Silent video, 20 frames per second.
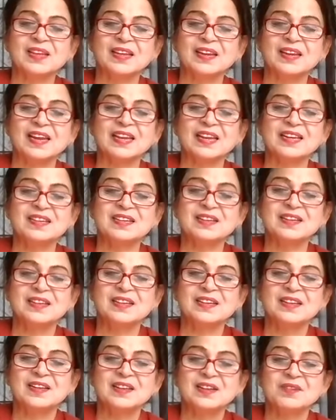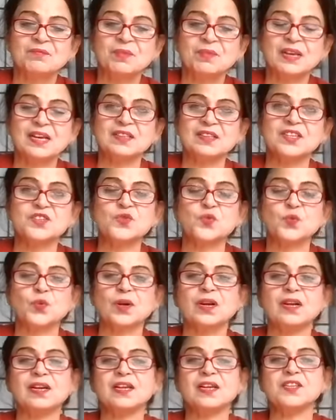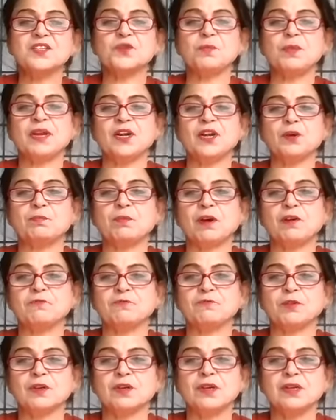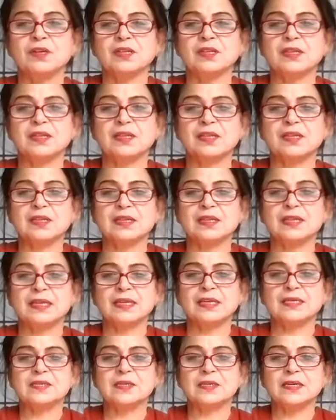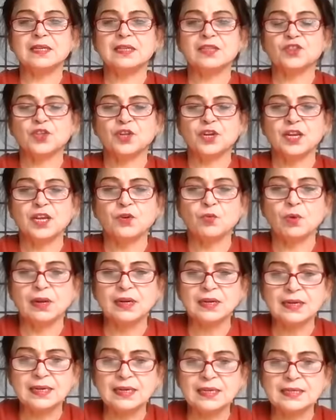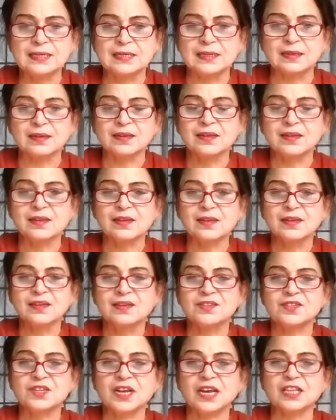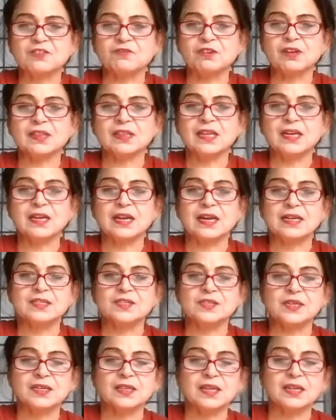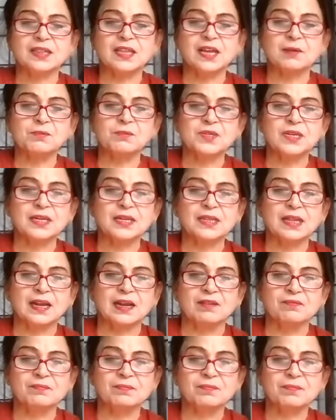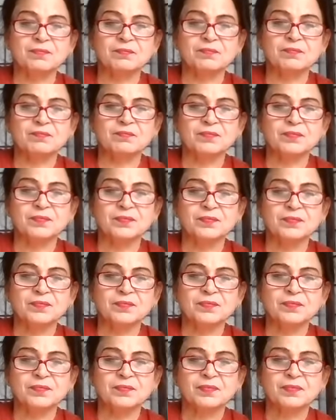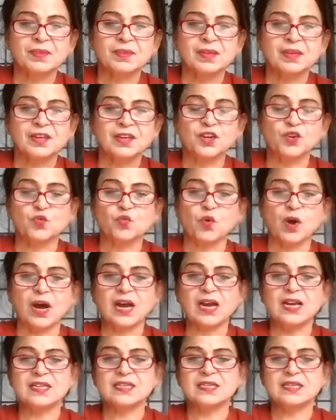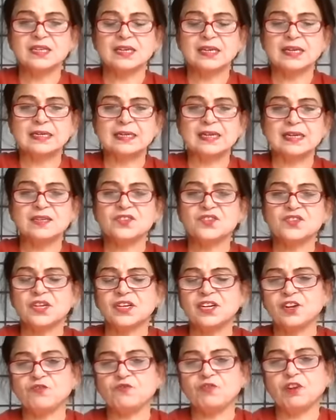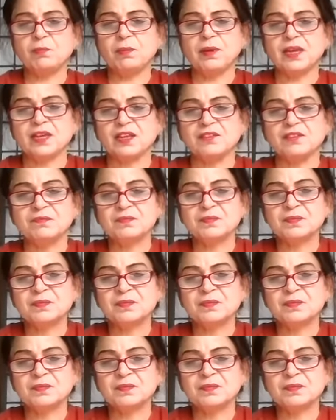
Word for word: Right? Because this world is made up of uh, these uh, three qualities uh, Satvikta, Rajsikta, Tamsikta. It was, it is, and it will be.